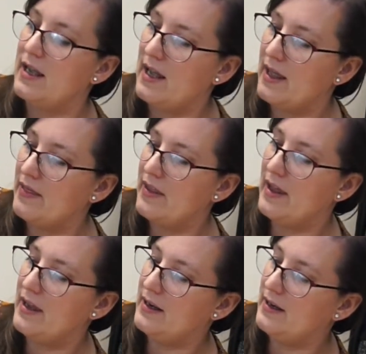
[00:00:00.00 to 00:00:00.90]
and
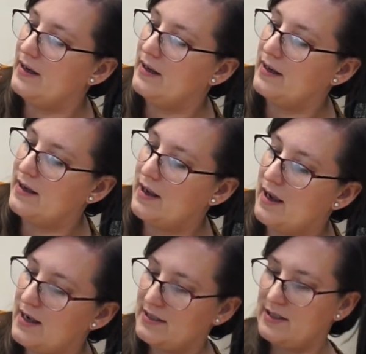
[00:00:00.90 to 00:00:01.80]
then
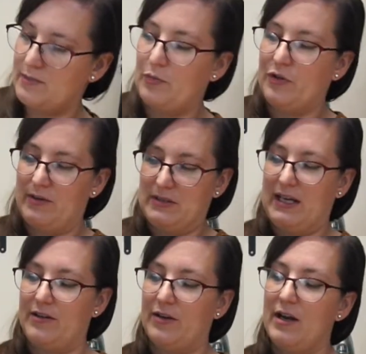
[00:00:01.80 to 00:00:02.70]
I put them
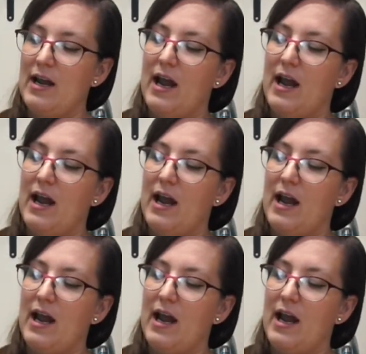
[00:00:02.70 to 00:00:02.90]
together.